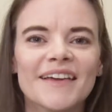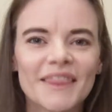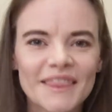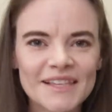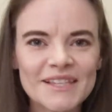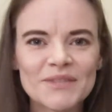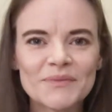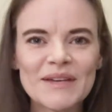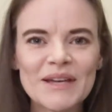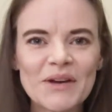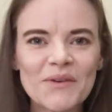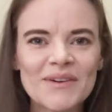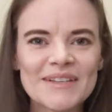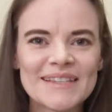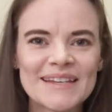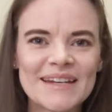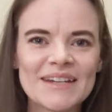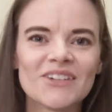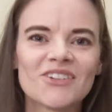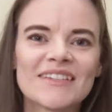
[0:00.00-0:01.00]
This week was
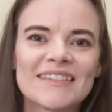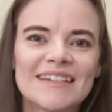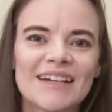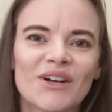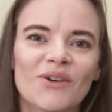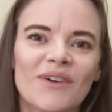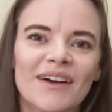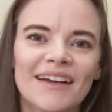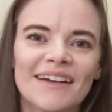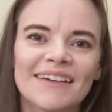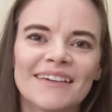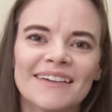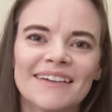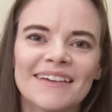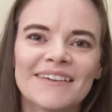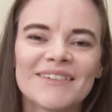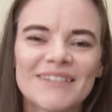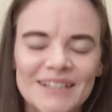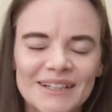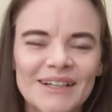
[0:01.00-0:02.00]
an interesting one.
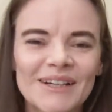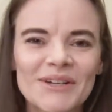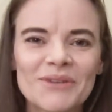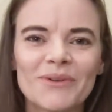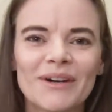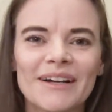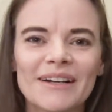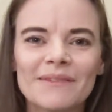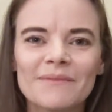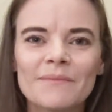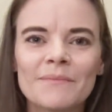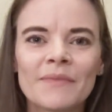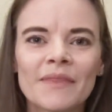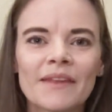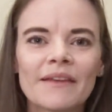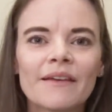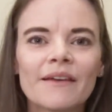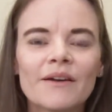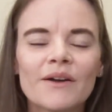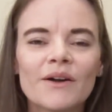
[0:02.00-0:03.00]
It was a good one.
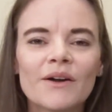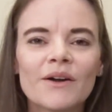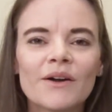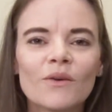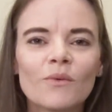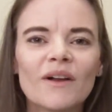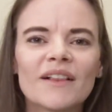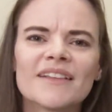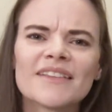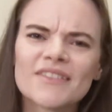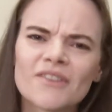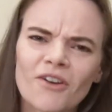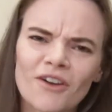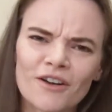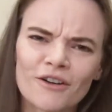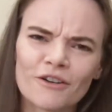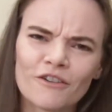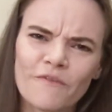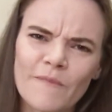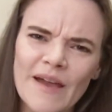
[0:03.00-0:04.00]
Well, it
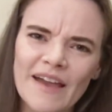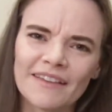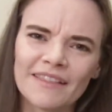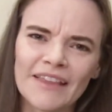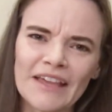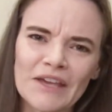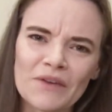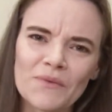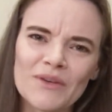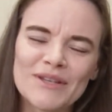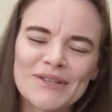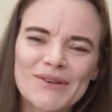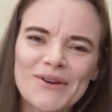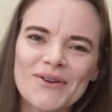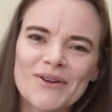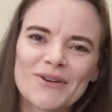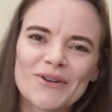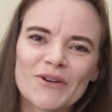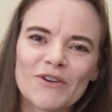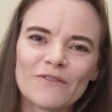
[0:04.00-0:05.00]
started off badly. We
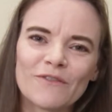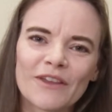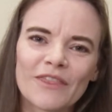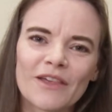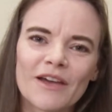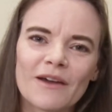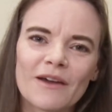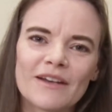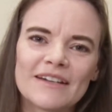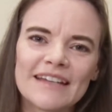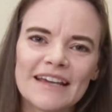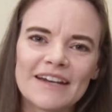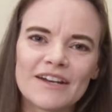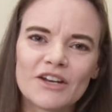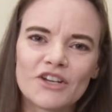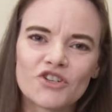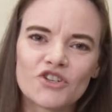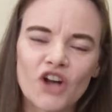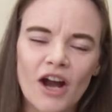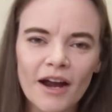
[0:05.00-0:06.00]
started off with a
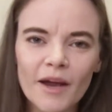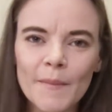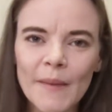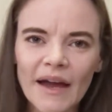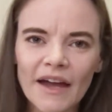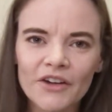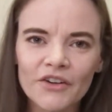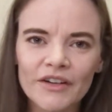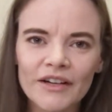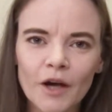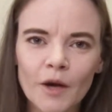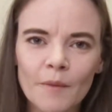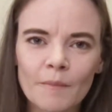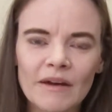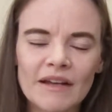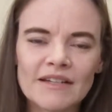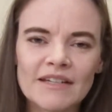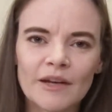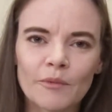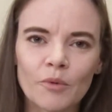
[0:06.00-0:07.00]
dead truck battery on
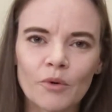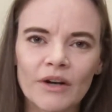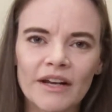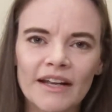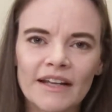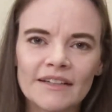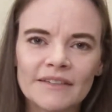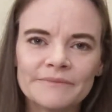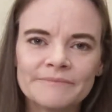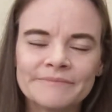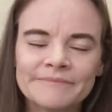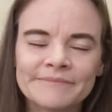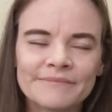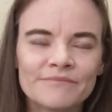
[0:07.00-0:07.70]
Monday morning.